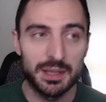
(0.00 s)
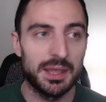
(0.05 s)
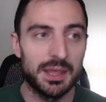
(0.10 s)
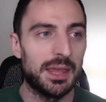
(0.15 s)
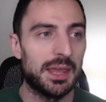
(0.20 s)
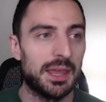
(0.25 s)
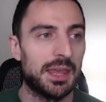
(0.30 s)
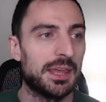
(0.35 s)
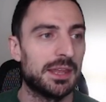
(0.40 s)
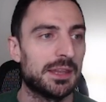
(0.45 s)

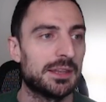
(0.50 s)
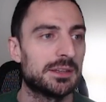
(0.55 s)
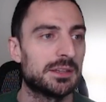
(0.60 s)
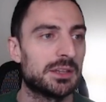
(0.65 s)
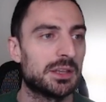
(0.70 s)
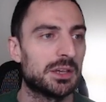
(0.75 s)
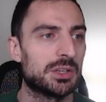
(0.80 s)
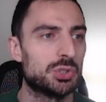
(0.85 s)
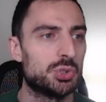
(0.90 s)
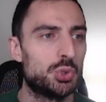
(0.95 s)
and
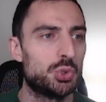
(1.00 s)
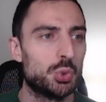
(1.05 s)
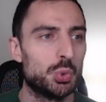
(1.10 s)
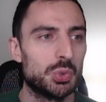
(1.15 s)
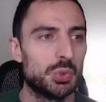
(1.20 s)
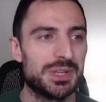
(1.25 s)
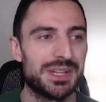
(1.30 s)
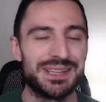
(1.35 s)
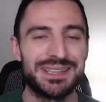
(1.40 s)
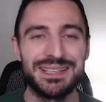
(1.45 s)

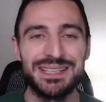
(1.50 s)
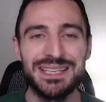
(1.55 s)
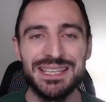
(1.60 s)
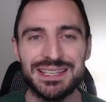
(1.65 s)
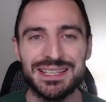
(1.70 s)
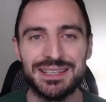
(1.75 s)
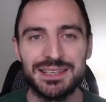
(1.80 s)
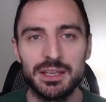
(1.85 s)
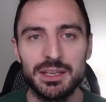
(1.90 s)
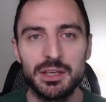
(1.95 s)
Jun
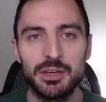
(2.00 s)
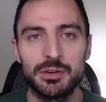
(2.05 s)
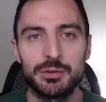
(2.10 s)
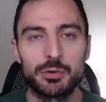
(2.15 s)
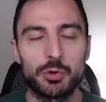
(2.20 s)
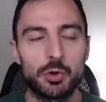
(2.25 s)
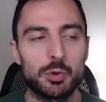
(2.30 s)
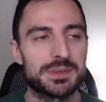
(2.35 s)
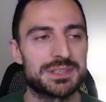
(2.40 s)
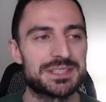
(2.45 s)
Lee
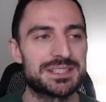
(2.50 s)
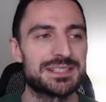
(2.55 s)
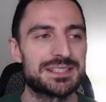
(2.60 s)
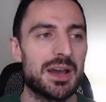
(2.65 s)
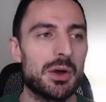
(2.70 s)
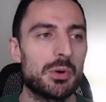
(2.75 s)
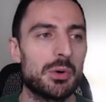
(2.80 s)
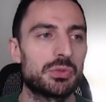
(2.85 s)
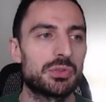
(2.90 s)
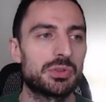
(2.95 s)
from
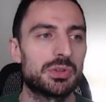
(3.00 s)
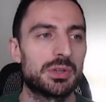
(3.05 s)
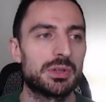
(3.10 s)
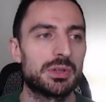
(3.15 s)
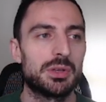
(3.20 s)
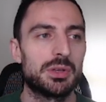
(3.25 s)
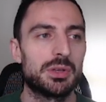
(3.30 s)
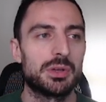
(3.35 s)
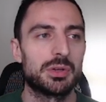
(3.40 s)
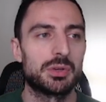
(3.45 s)
South
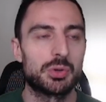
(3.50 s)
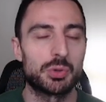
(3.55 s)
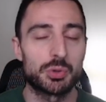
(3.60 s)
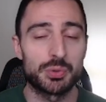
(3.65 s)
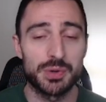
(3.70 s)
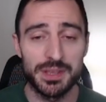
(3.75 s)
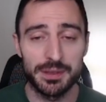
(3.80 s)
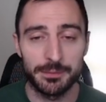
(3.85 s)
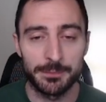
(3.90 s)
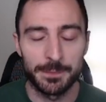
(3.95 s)

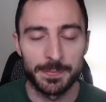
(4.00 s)
Korea.